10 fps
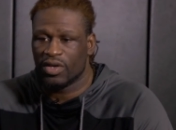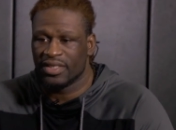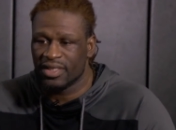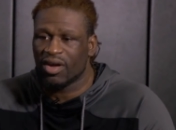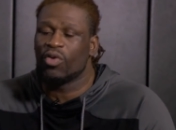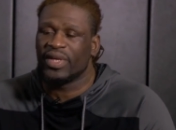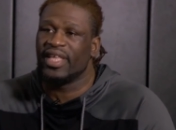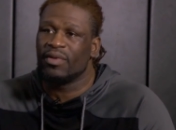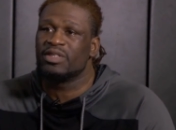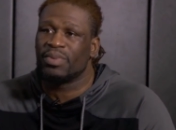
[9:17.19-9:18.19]
because that's all we
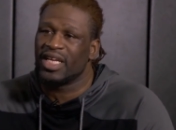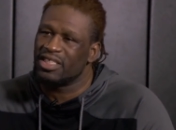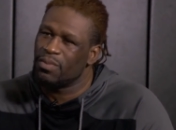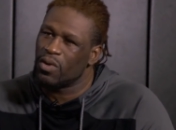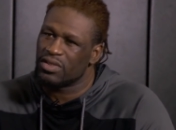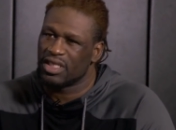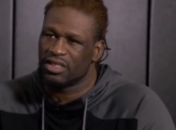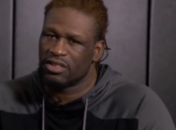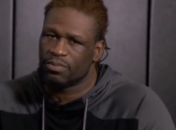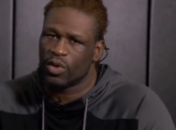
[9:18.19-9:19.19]
did was play sports,
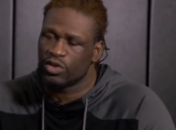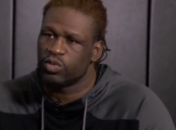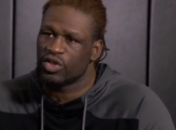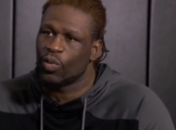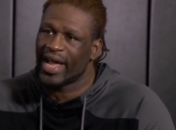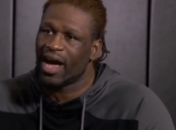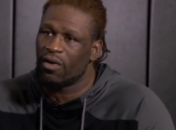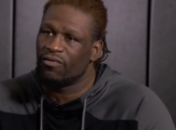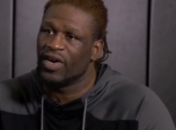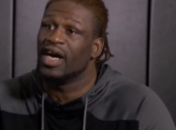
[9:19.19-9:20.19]
and sports was a way
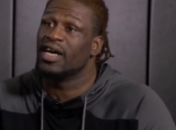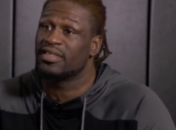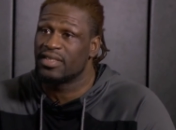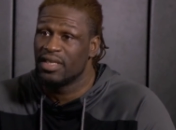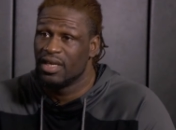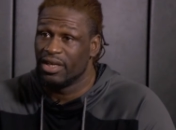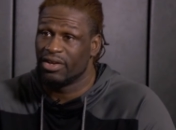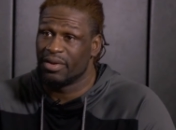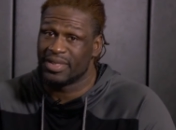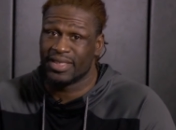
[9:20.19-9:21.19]
out for us. You
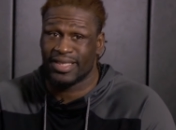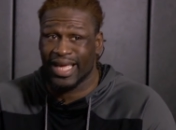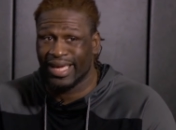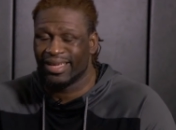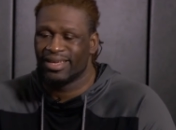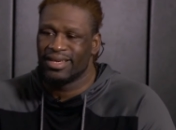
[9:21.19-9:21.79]
know, it was just like,